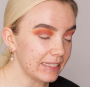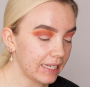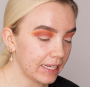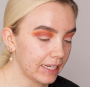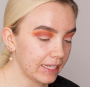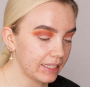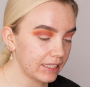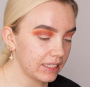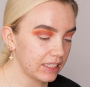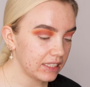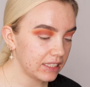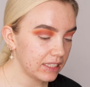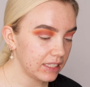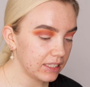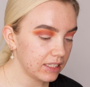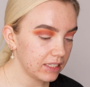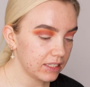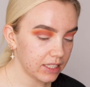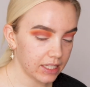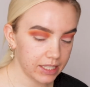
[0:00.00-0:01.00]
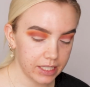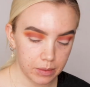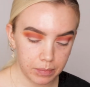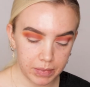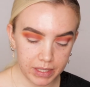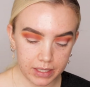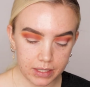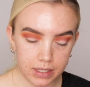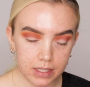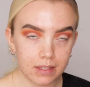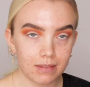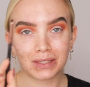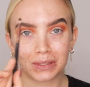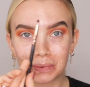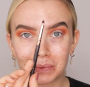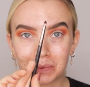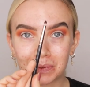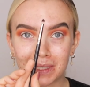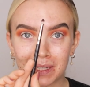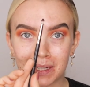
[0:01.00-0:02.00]
tiny bit,
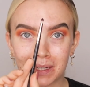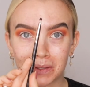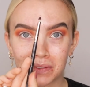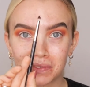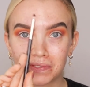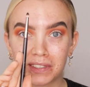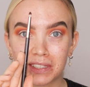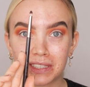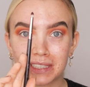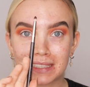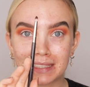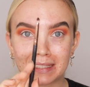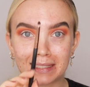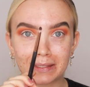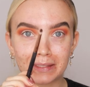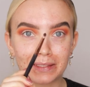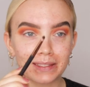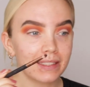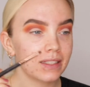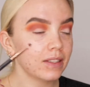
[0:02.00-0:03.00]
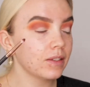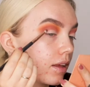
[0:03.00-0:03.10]
so yeah, very little.